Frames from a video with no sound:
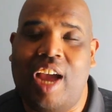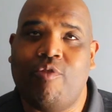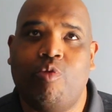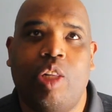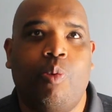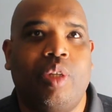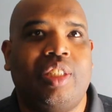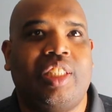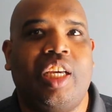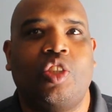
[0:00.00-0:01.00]
I really want
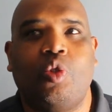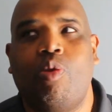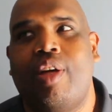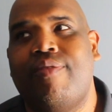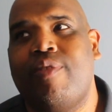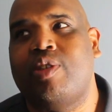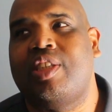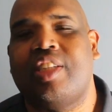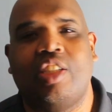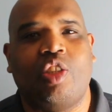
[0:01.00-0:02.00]
to see Azula
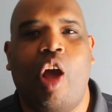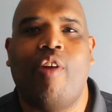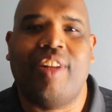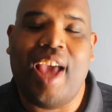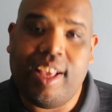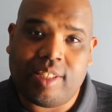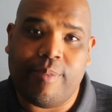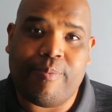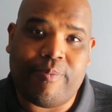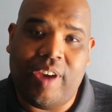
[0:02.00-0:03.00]
versus Katara. That's
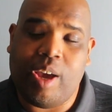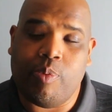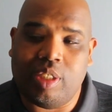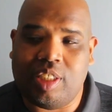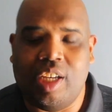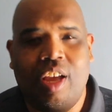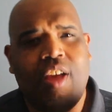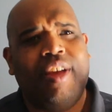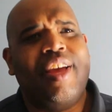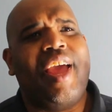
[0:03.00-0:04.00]
a fight I want to see,
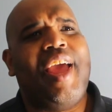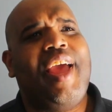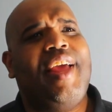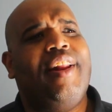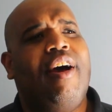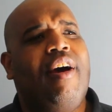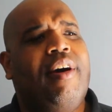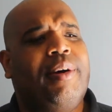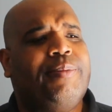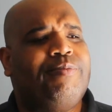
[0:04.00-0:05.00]
and
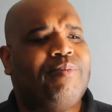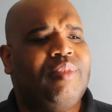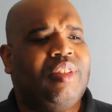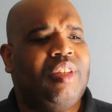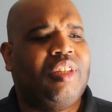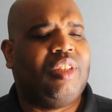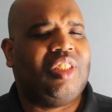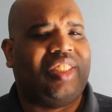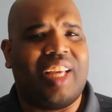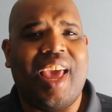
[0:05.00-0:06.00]
um,
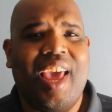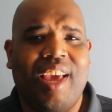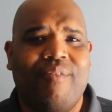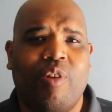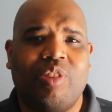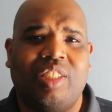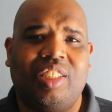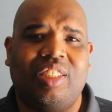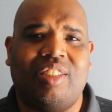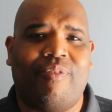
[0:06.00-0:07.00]
Aang
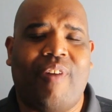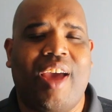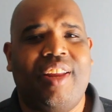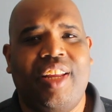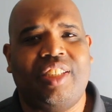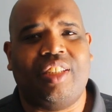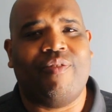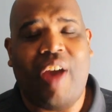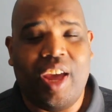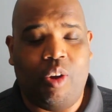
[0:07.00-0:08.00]
versus the Fire Nation, the
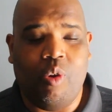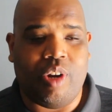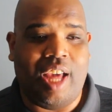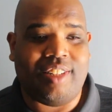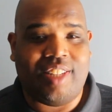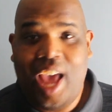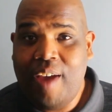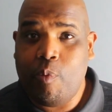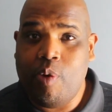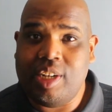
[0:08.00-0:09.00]
Fire Lord. I,
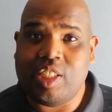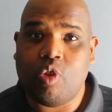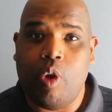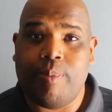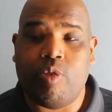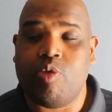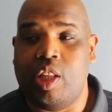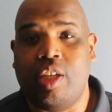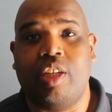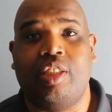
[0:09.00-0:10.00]
that one is going to be
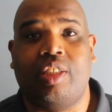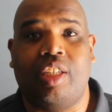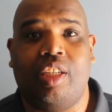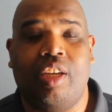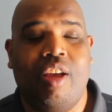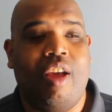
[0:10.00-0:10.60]
really good to see.